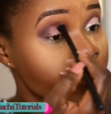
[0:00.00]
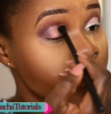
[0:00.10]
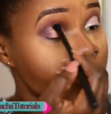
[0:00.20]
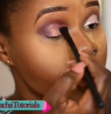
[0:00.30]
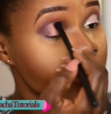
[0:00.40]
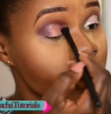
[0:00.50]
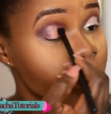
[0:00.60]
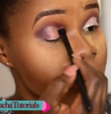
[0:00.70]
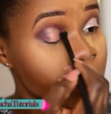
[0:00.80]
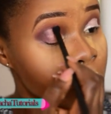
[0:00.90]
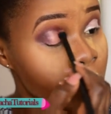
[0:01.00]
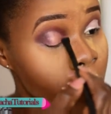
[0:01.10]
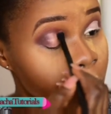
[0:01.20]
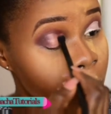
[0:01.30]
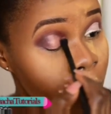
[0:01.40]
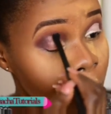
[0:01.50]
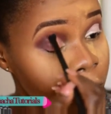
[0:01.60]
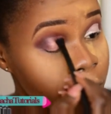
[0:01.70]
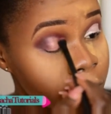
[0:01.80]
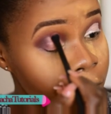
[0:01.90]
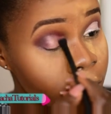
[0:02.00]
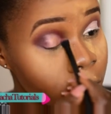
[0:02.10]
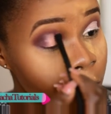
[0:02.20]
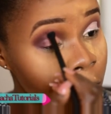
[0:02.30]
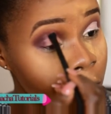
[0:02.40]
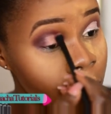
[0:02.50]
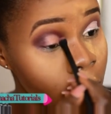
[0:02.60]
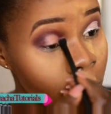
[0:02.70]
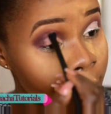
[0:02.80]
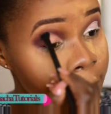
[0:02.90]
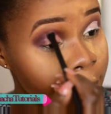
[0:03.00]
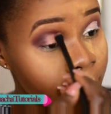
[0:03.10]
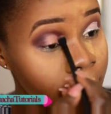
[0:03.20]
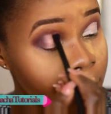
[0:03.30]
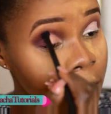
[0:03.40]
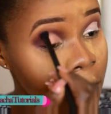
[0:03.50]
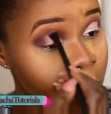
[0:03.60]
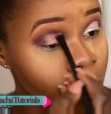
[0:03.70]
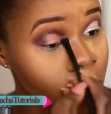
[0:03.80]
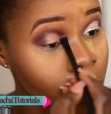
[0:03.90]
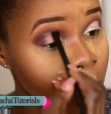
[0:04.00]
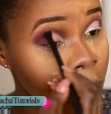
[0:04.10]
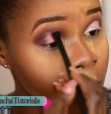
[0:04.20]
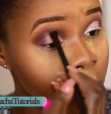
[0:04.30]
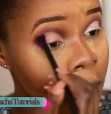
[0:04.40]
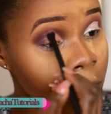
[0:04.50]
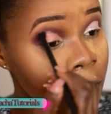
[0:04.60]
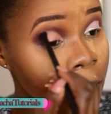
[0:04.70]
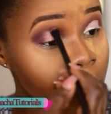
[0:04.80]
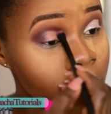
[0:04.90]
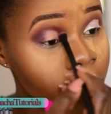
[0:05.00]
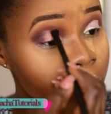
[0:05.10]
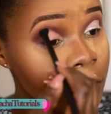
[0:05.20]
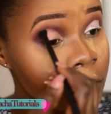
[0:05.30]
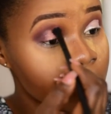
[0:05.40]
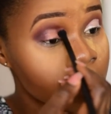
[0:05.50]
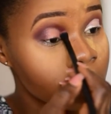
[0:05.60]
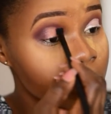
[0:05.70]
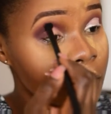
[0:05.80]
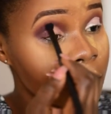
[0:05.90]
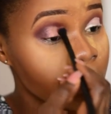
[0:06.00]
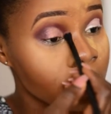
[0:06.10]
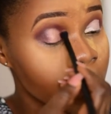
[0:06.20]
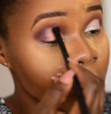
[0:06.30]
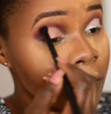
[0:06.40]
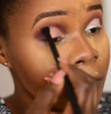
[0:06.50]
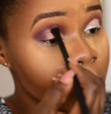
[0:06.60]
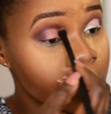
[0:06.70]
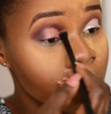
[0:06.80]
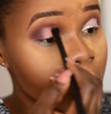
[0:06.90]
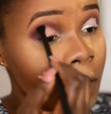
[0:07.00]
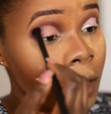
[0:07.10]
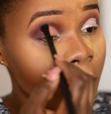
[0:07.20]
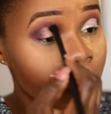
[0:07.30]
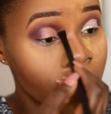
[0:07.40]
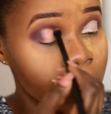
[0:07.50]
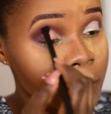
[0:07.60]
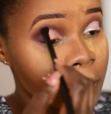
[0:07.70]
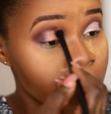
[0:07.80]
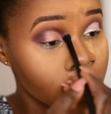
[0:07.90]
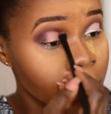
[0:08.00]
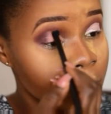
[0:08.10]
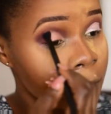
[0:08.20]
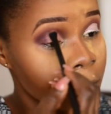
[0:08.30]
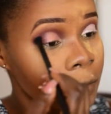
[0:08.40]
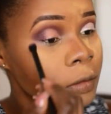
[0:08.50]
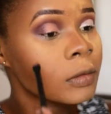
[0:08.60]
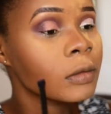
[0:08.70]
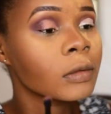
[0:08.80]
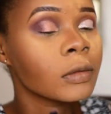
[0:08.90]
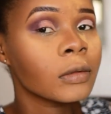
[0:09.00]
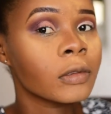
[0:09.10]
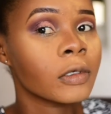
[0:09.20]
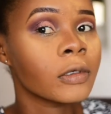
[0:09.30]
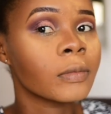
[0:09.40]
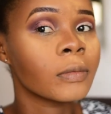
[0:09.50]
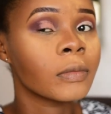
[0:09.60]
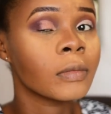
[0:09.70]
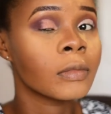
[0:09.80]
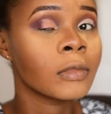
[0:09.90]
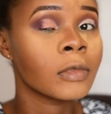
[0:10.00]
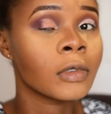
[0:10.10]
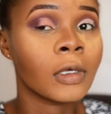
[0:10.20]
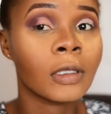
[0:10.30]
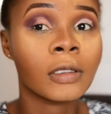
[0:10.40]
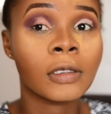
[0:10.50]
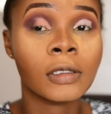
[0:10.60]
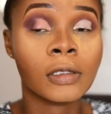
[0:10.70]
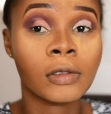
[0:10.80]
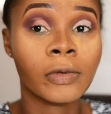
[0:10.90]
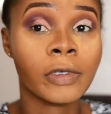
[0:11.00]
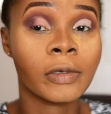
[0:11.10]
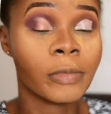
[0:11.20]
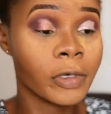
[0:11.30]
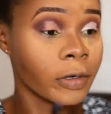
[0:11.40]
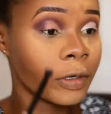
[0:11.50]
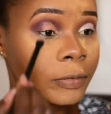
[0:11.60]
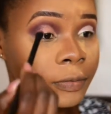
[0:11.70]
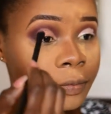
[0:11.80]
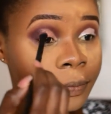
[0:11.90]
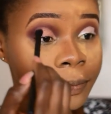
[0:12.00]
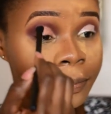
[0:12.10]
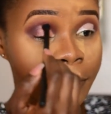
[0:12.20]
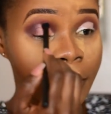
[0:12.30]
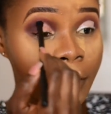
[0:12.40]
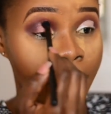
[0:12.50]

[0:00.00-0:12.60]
Just to make sure we don't have a demarcation between the transition and then the crease and the other colors. Okay, I think this is looking better. Yeah.